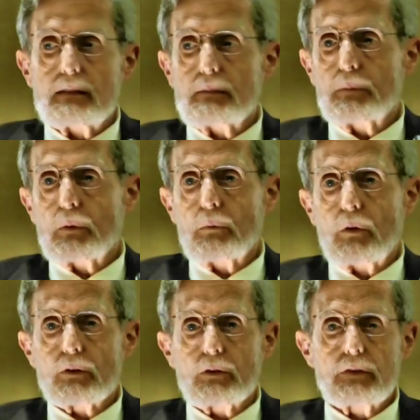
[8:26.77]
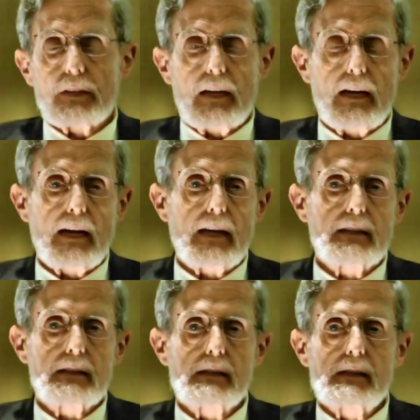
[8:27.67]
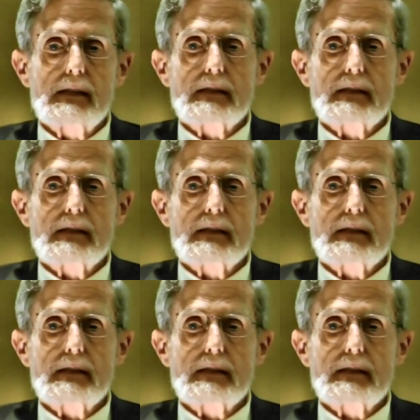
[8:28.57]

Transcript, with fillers: you pour water over the head,